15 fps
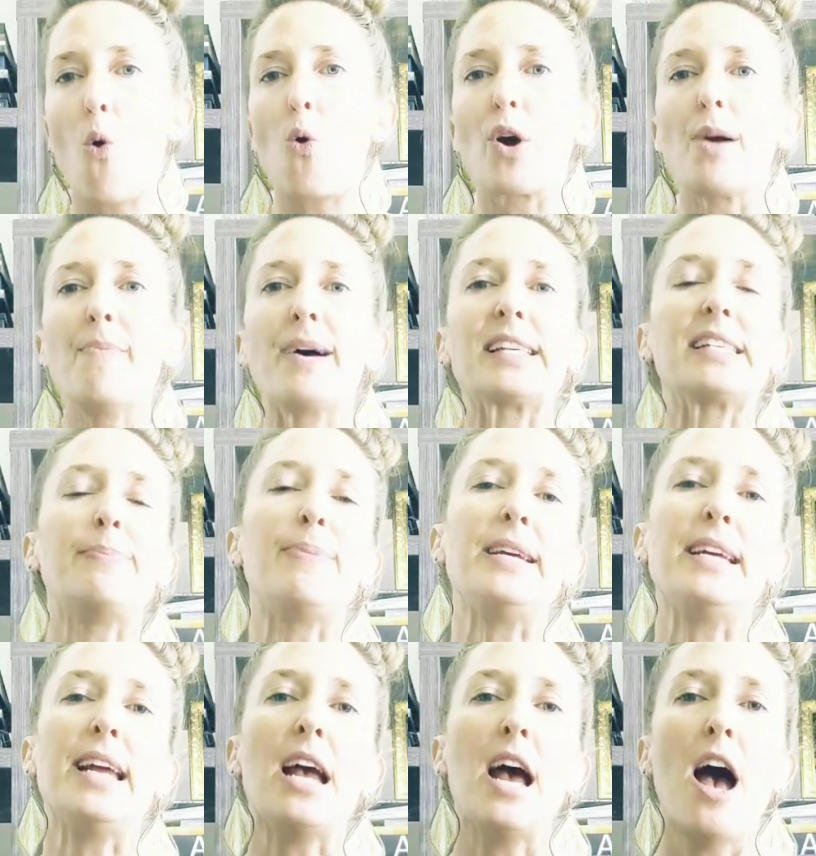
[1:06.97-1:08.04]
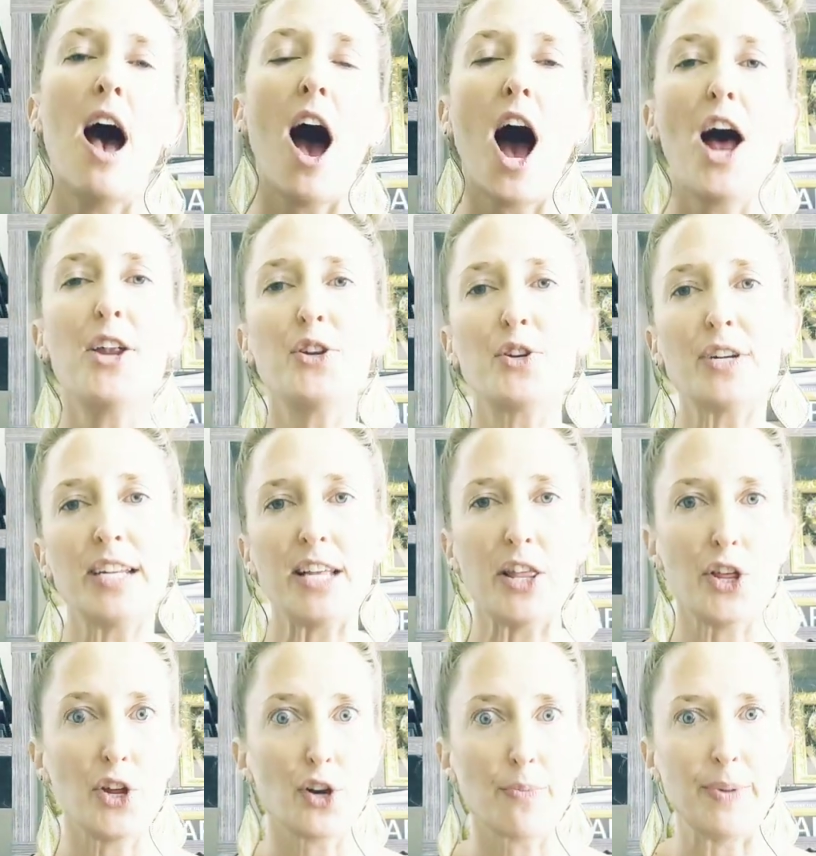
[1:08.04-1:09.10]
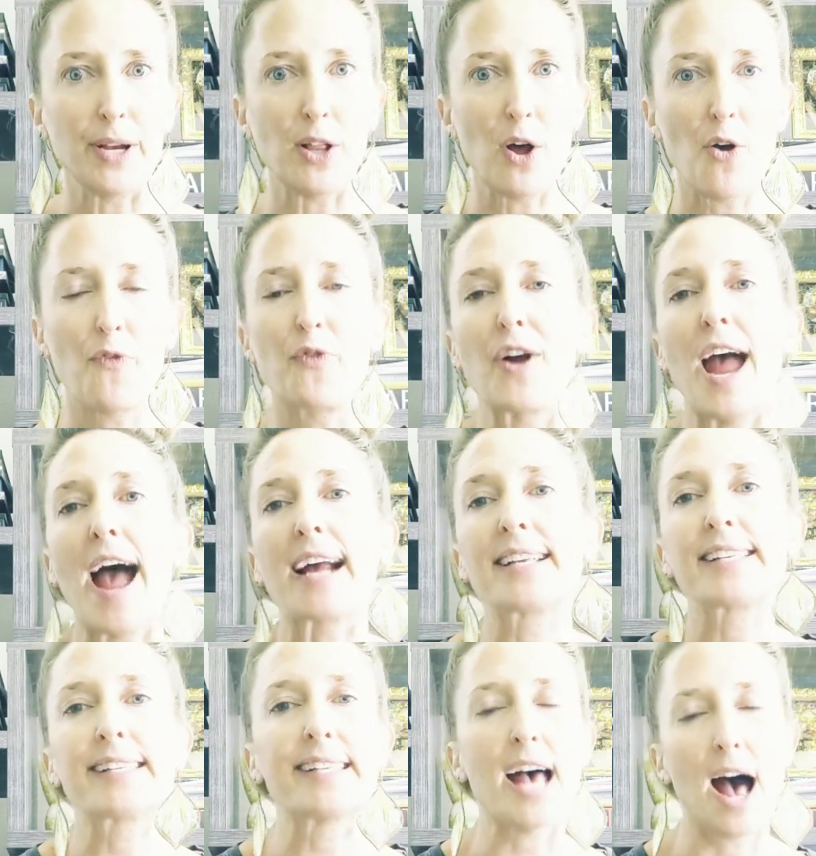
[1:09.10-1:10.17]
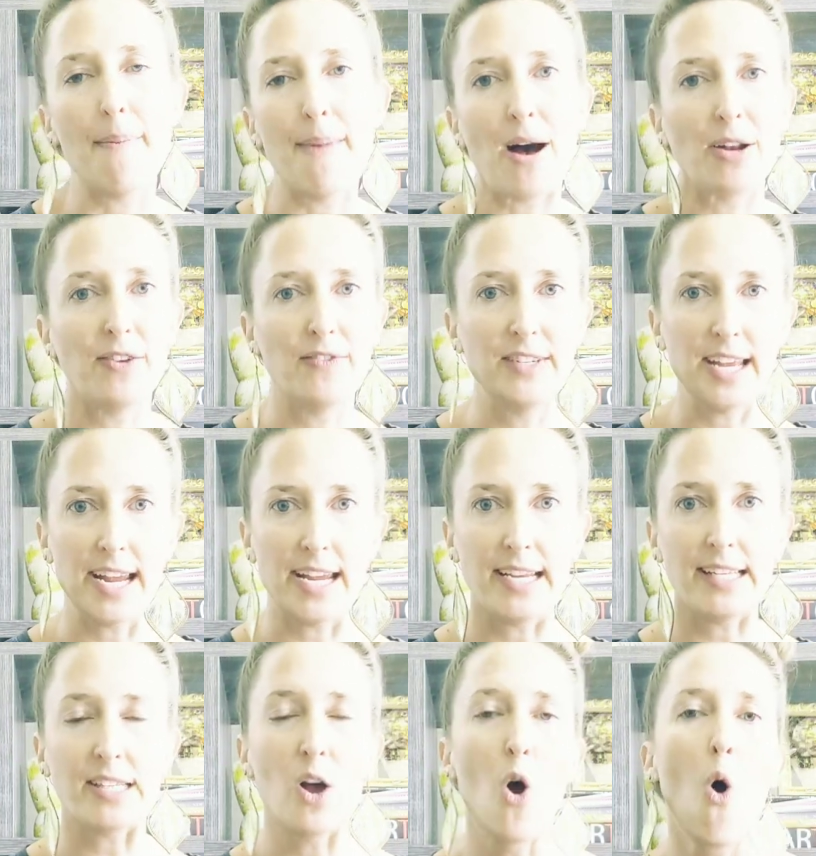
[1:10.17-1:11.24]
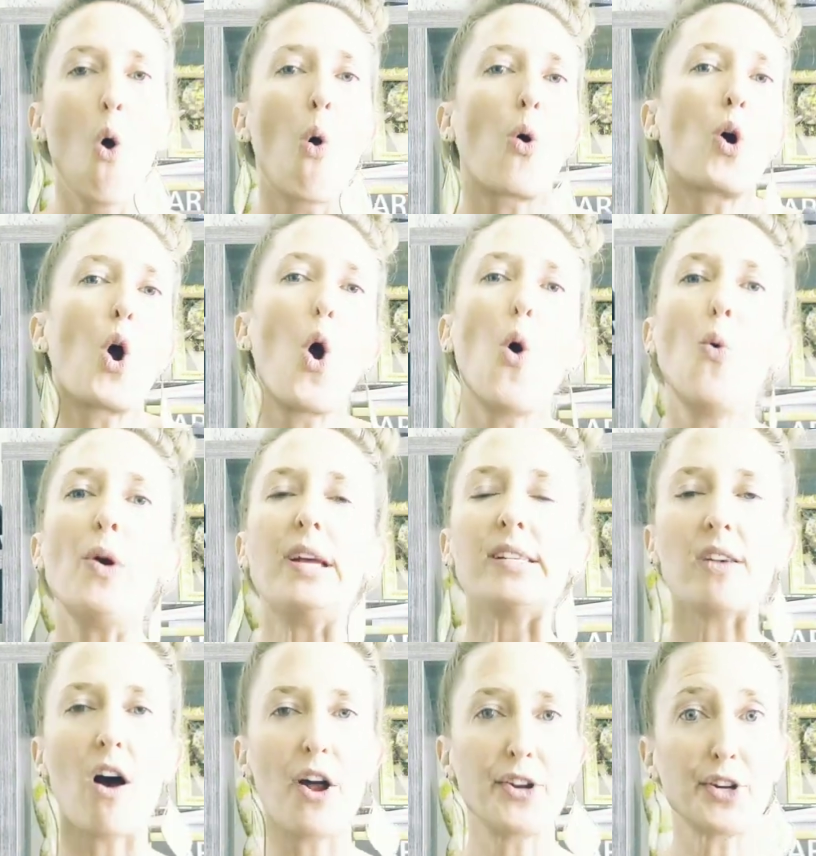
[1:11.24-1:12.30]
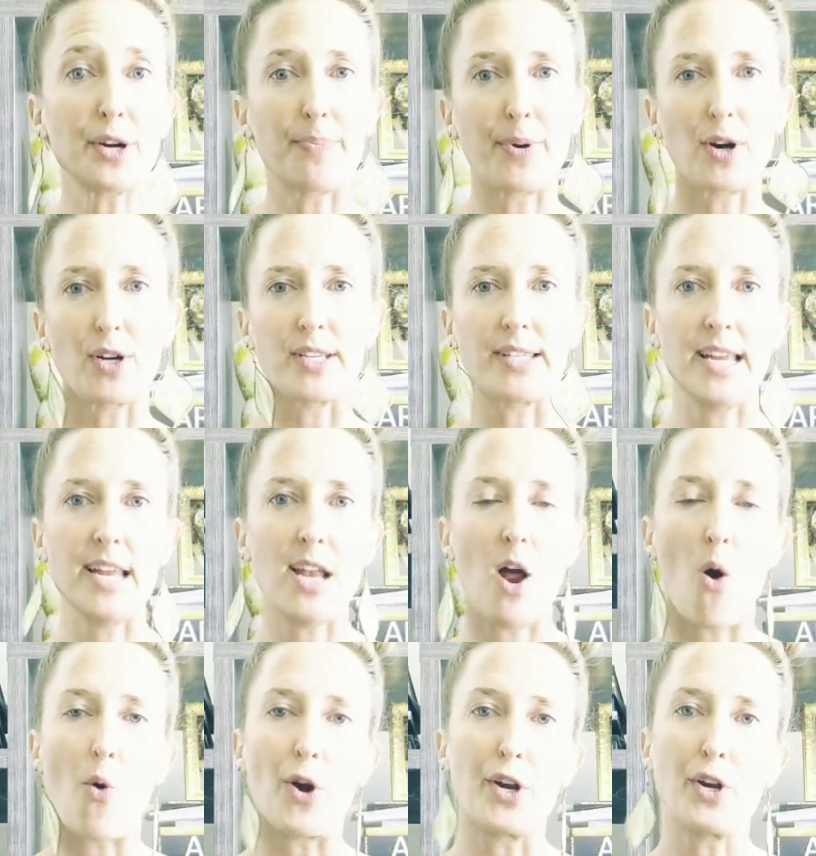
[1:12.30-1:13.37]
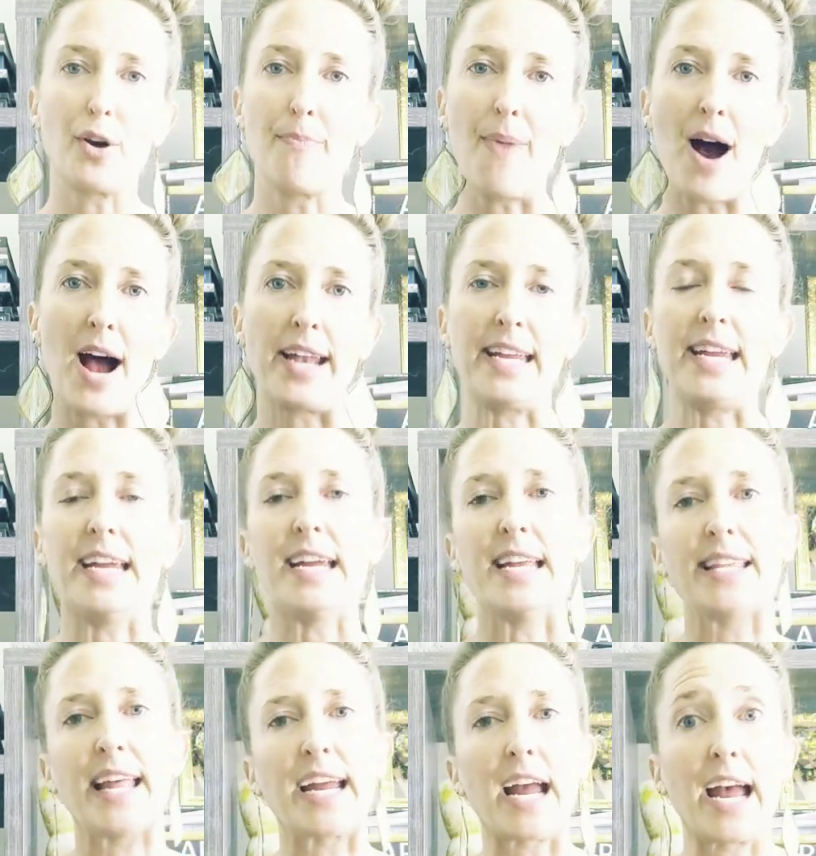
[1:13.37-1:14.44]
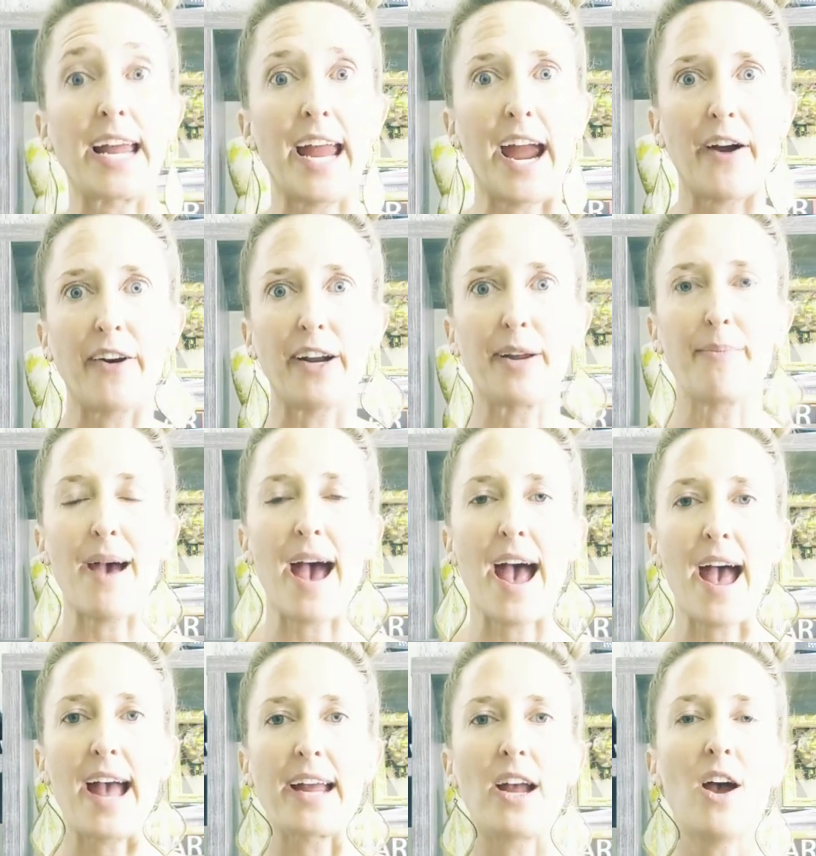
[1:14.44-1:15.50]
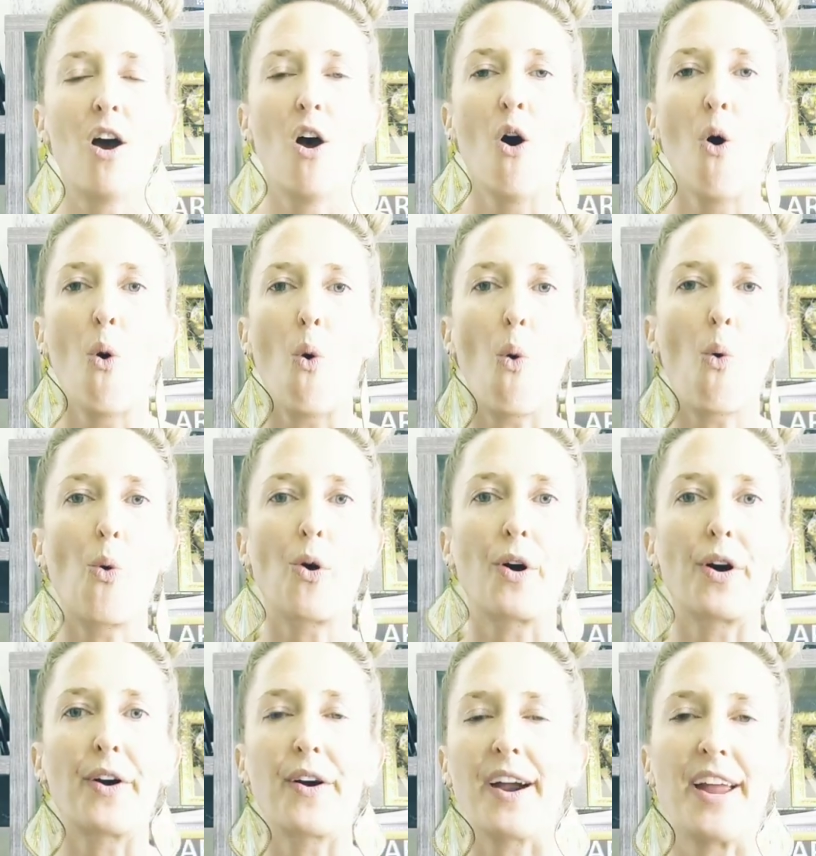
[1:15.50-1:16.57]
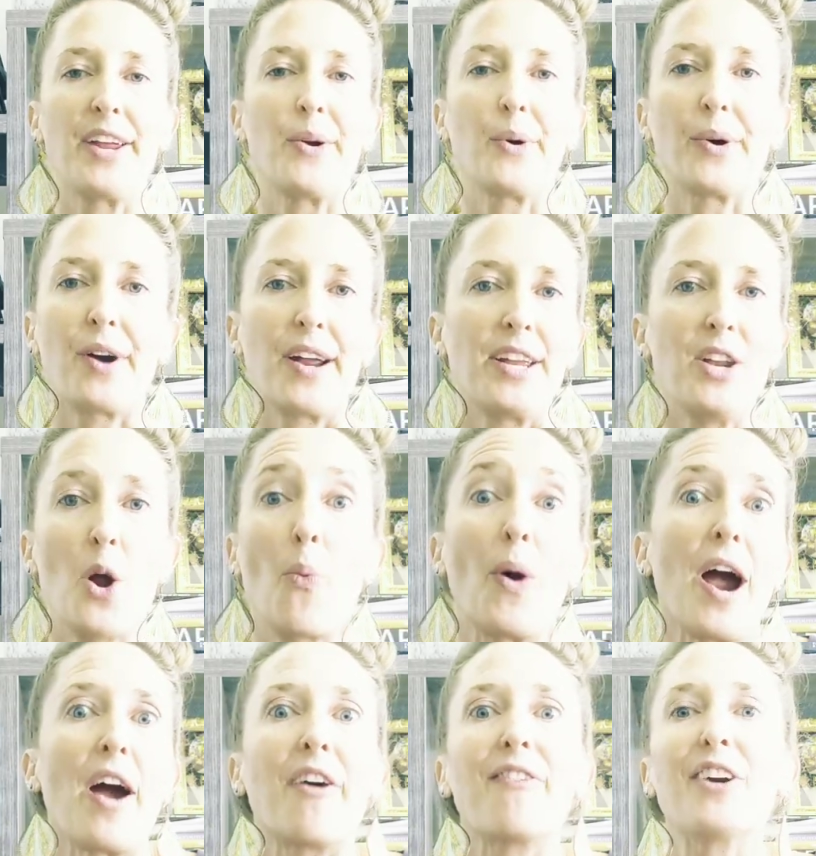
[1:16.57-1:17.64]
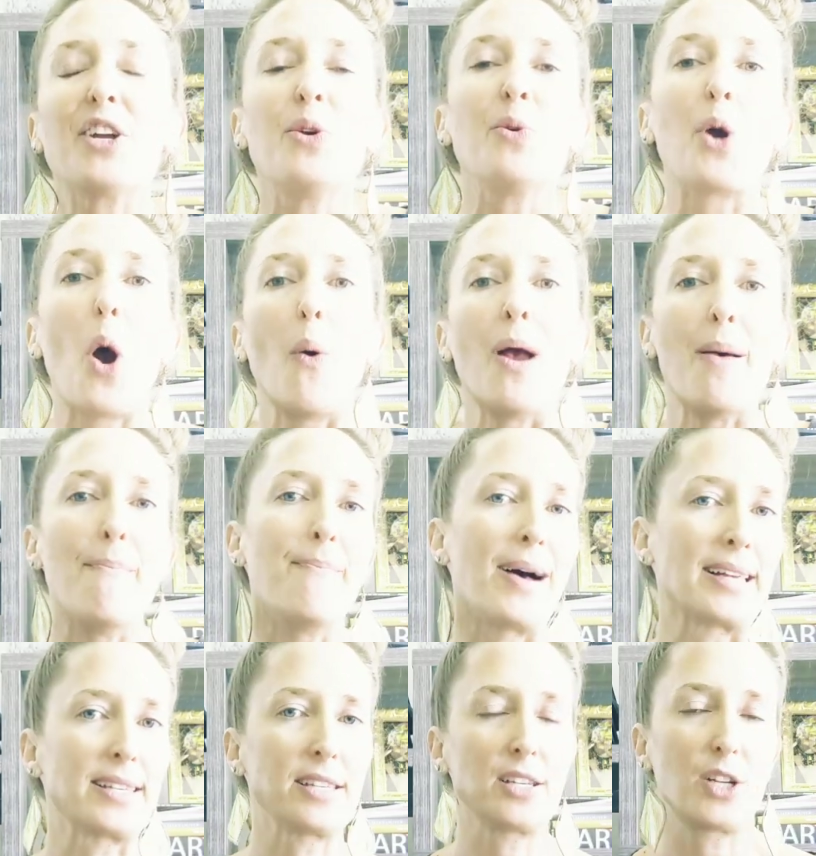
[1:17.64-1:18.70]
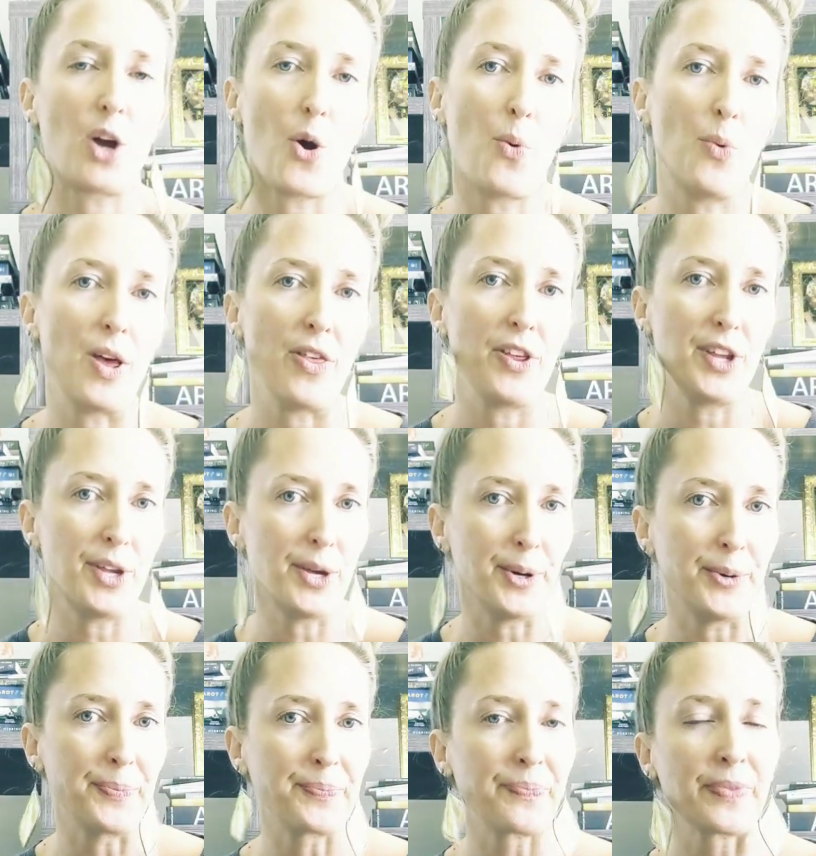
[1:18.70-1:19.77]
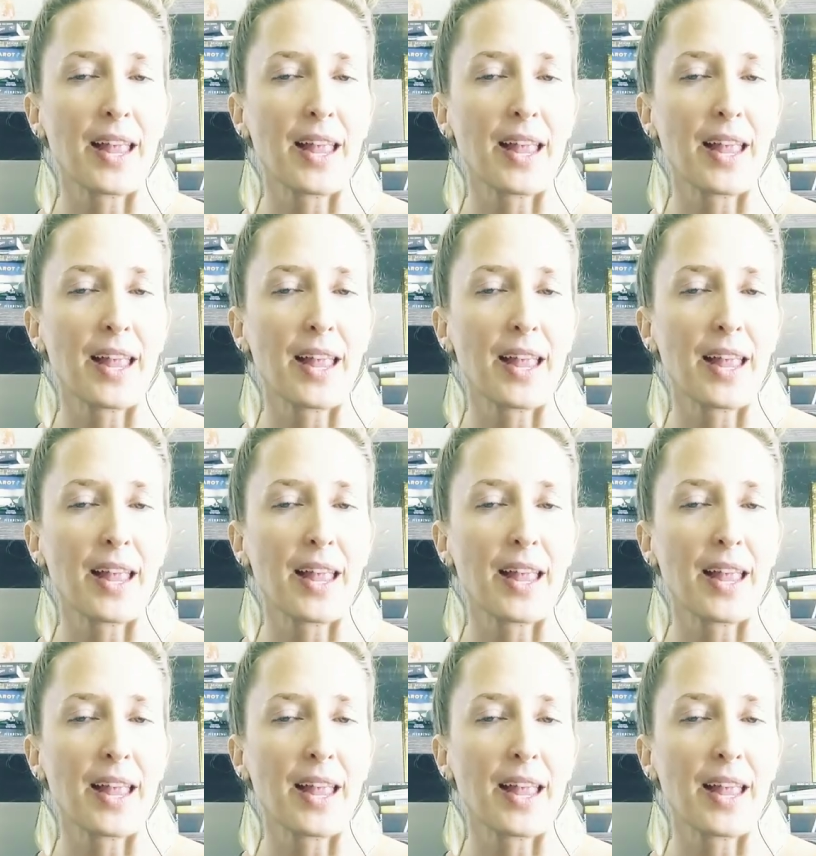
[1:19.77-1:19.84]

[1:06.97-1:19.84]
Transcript: or it must be underneath your pillow for X amount of days, or always on your person or your body in like a carrying bag, or wherever you go, it must go with you.